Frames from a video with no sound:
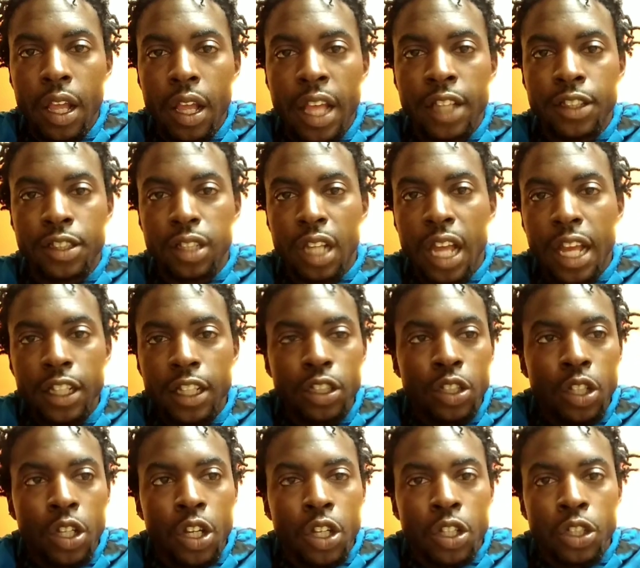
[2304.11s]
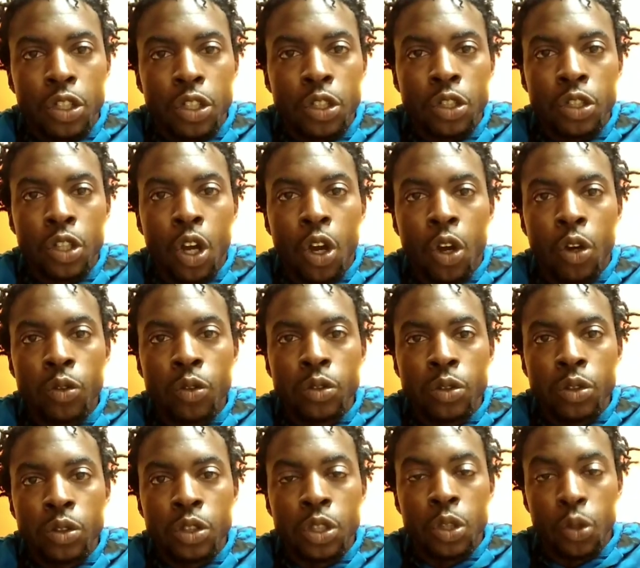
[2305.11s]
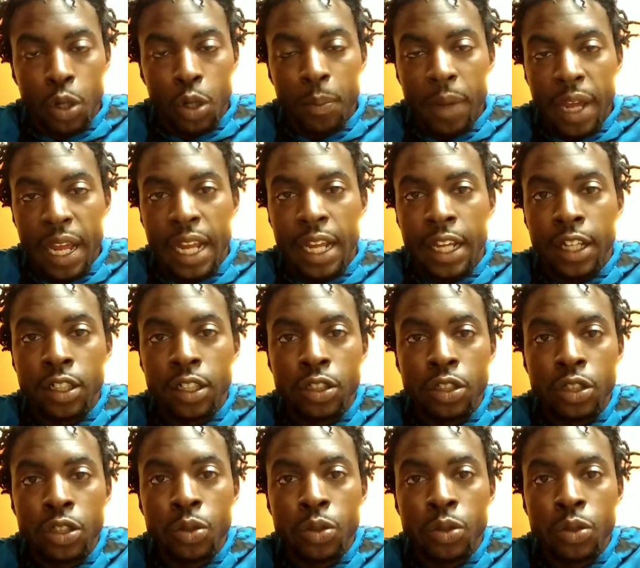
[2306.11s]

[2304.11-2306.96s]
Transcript: It's like, you a man.